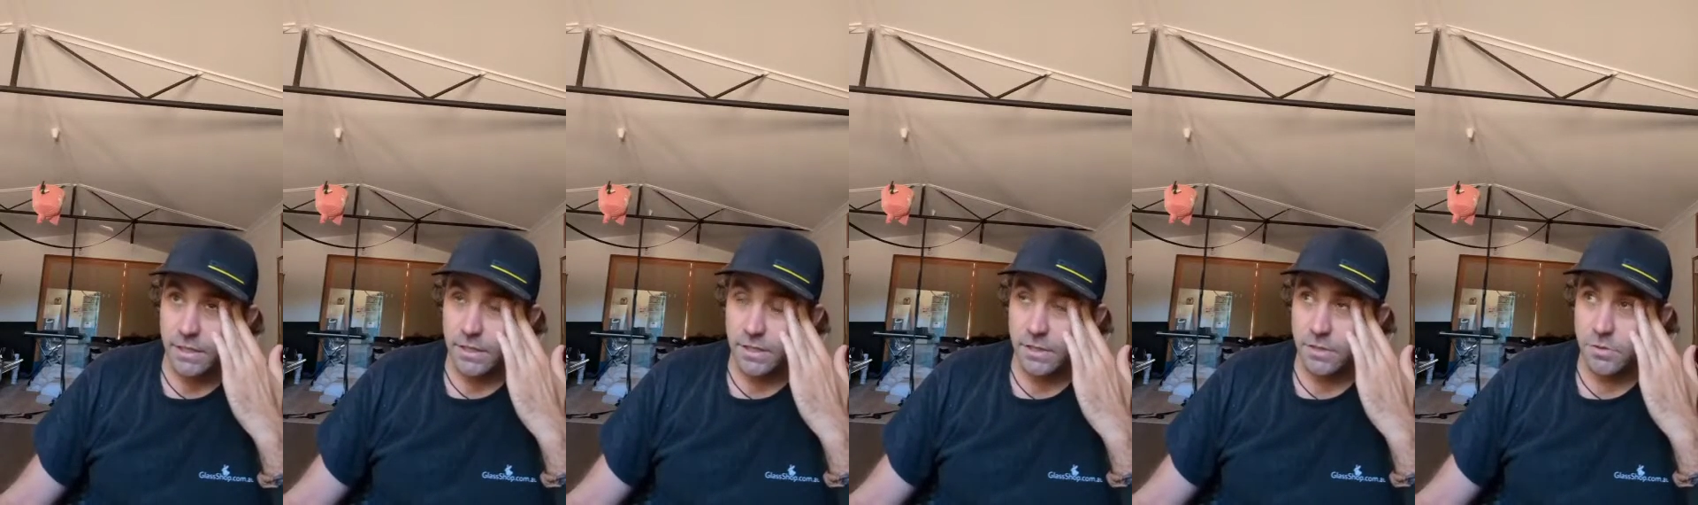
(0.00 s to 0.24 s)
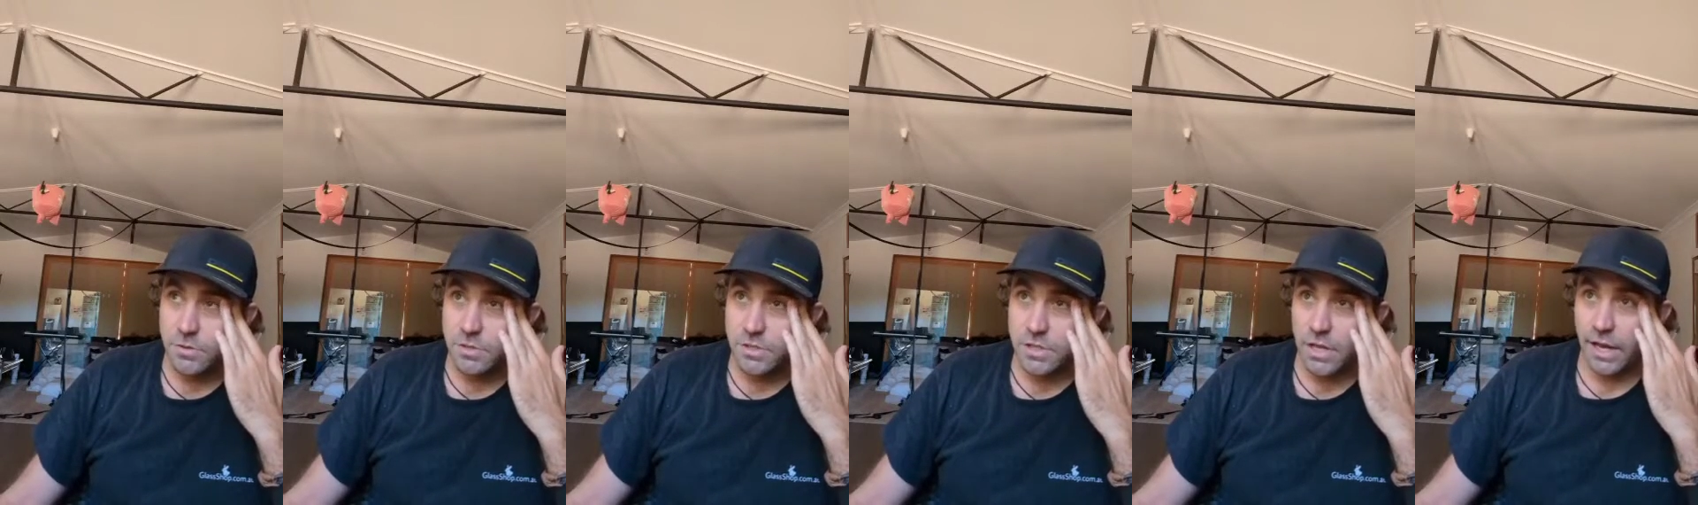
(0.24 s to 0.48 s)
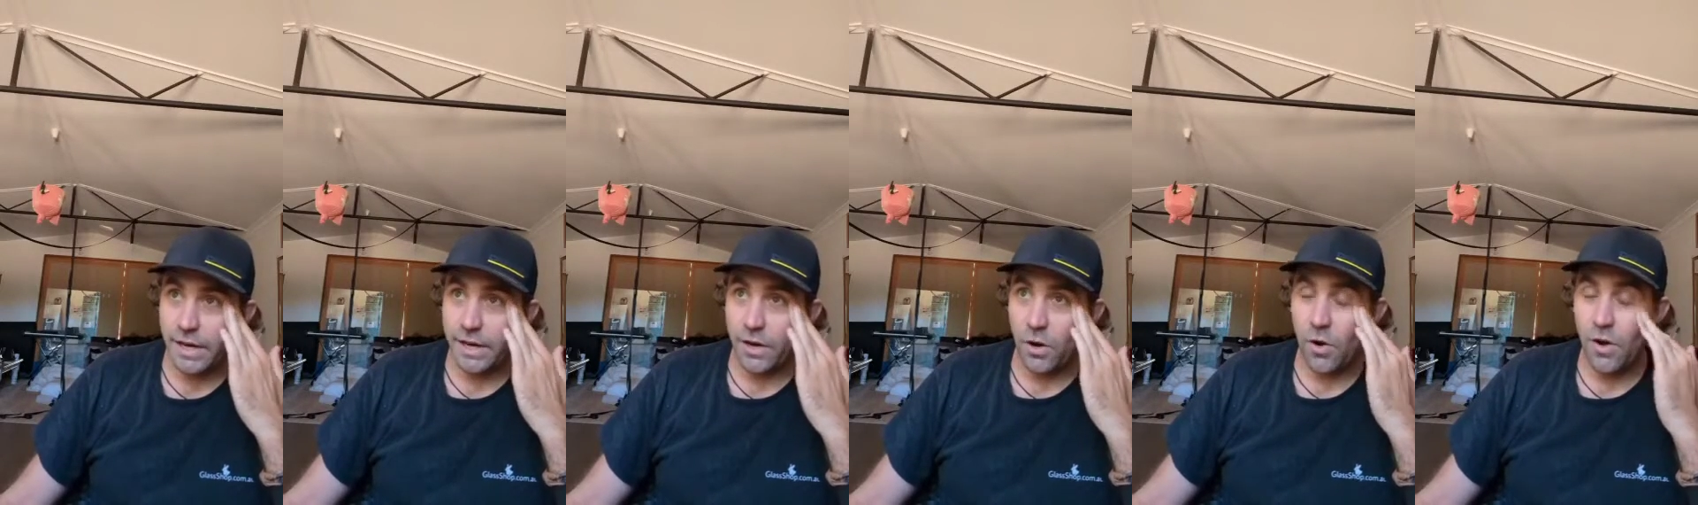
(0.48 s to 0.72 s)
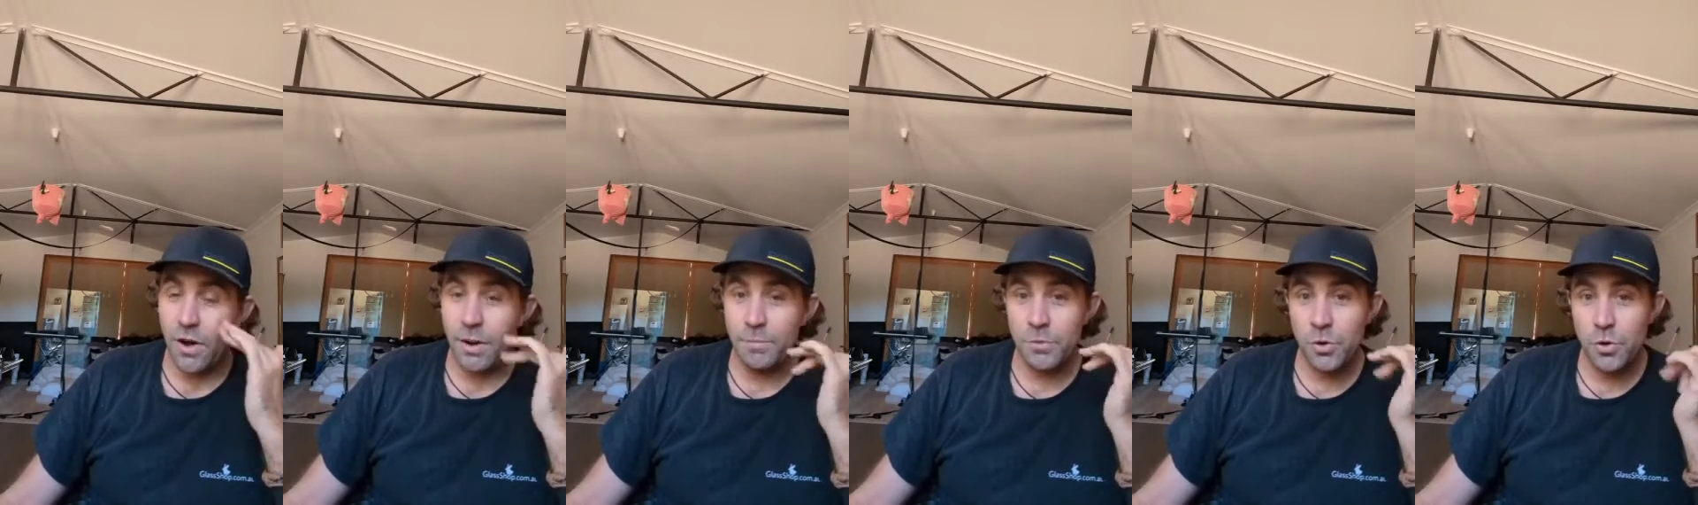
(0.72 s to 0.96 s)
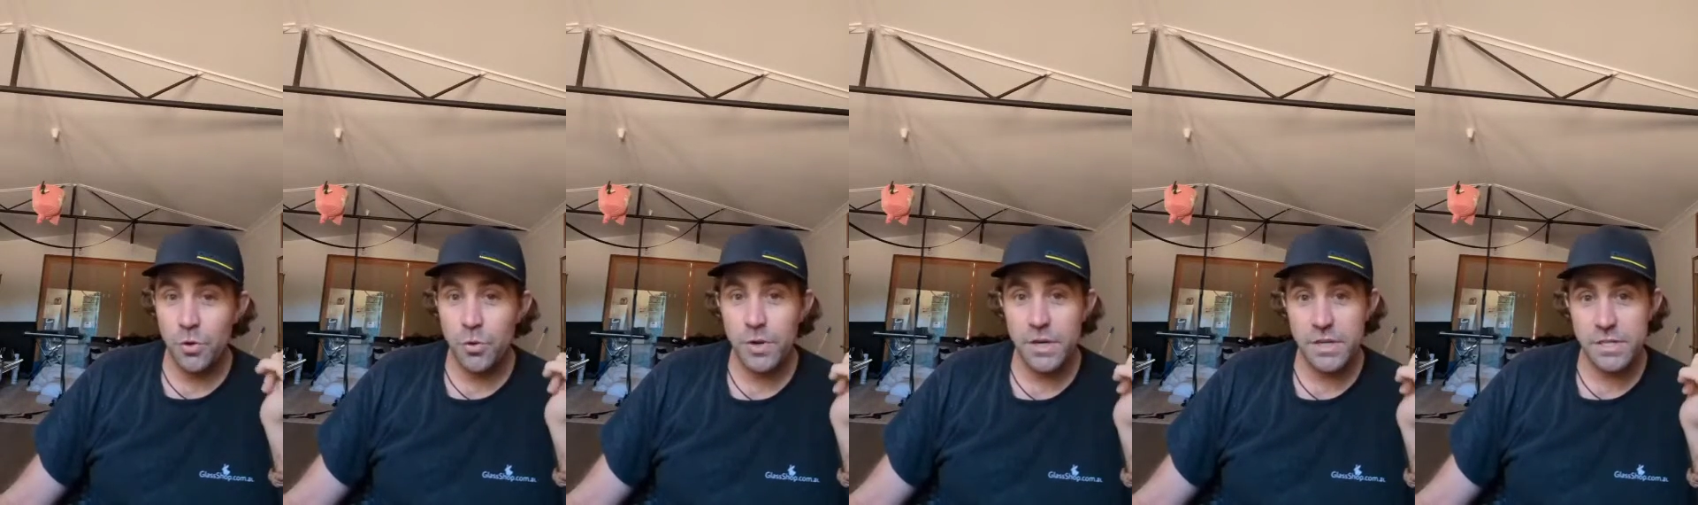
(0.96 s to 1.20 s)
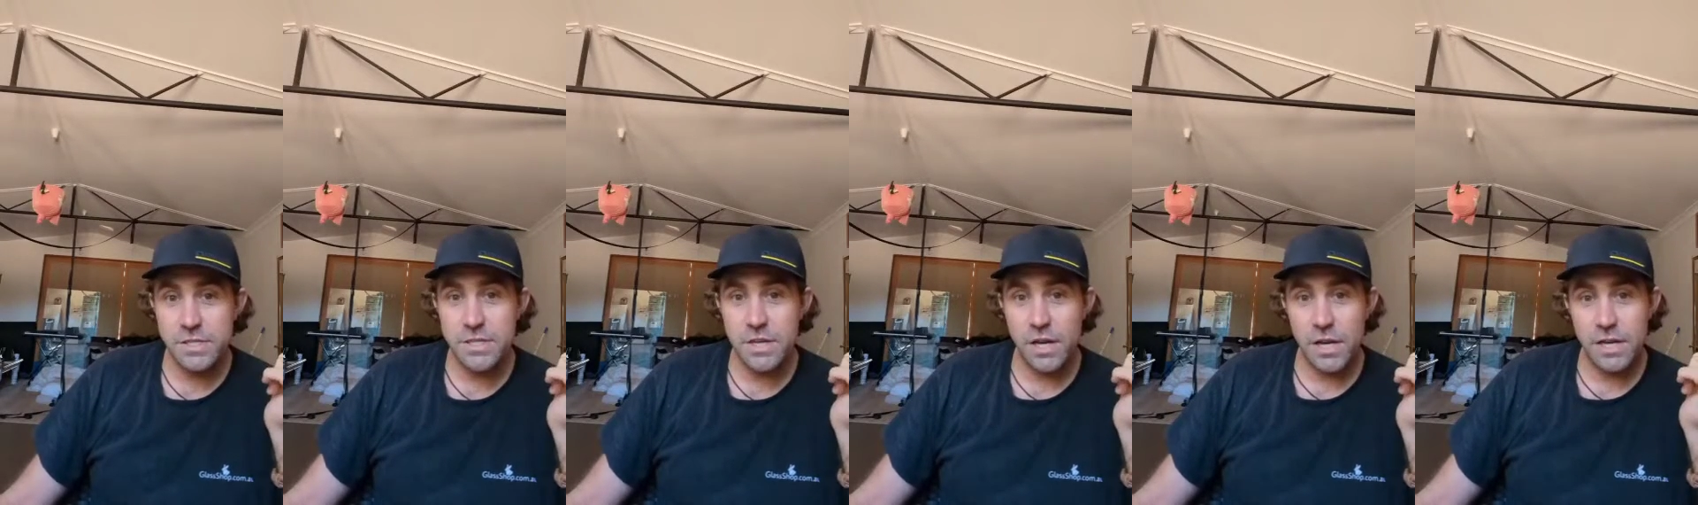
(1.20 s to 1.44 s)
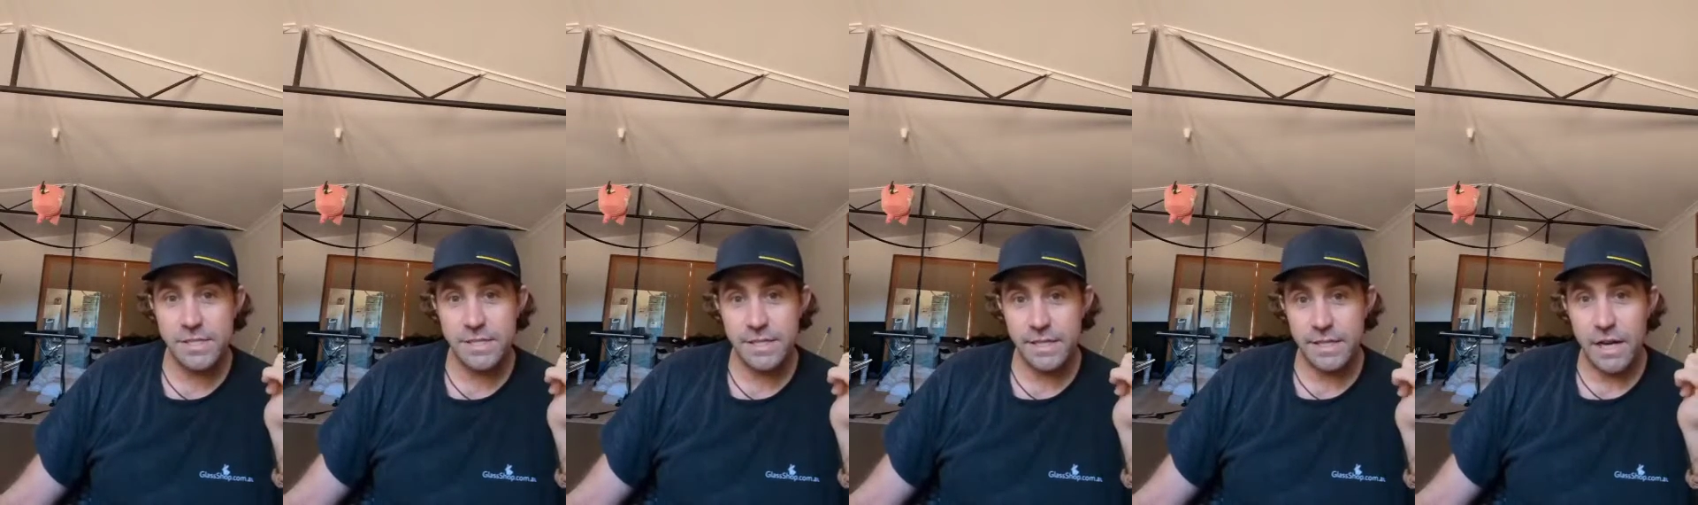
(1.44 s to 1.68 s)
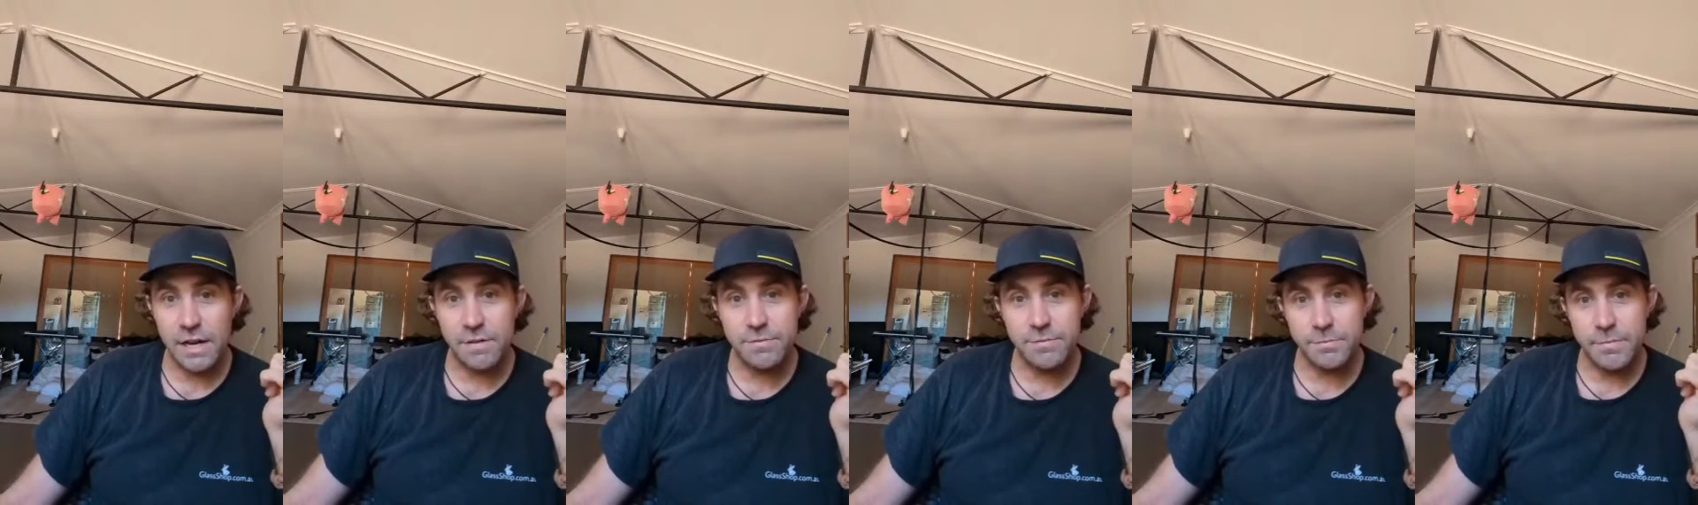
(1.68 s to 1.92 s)
this was like I'm
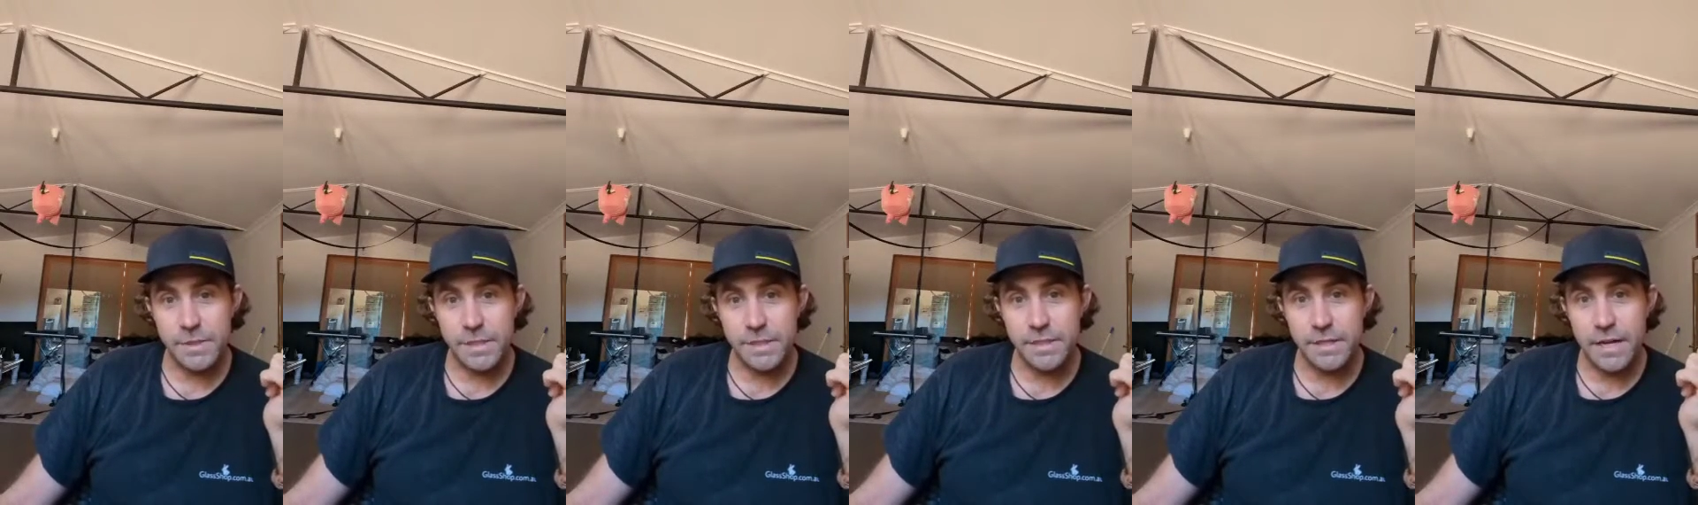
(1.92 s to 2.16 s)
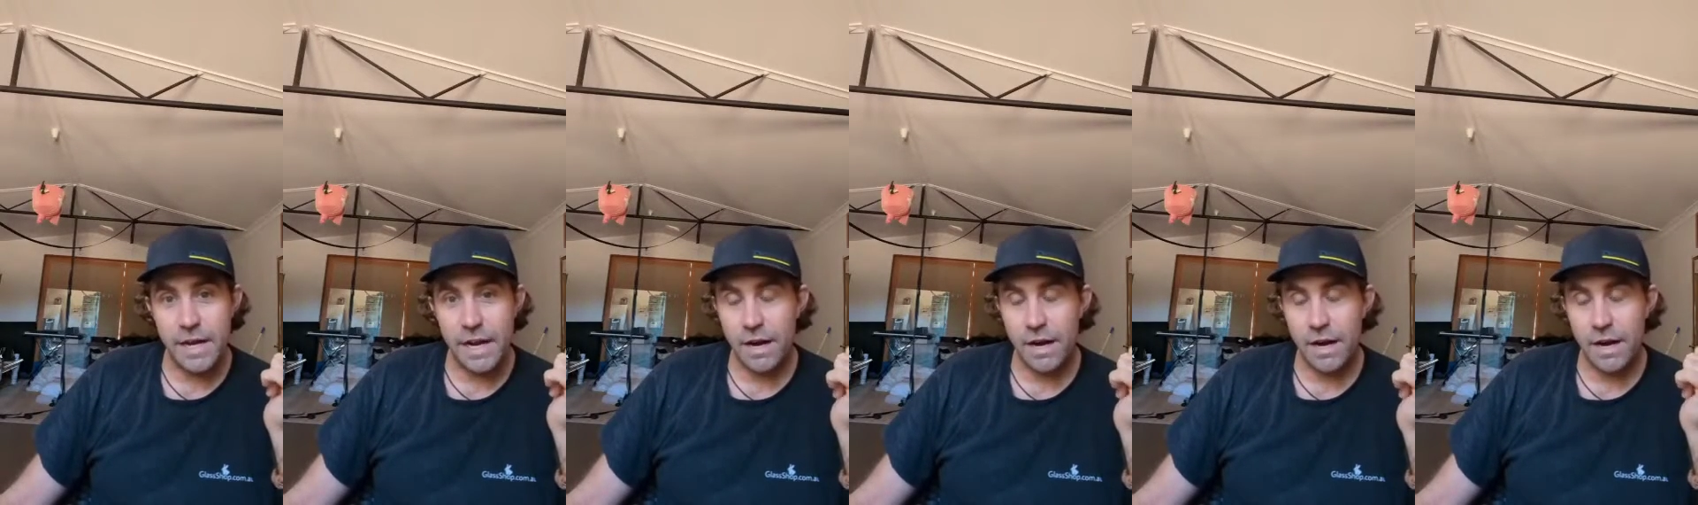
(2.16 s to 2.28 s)
criticizing government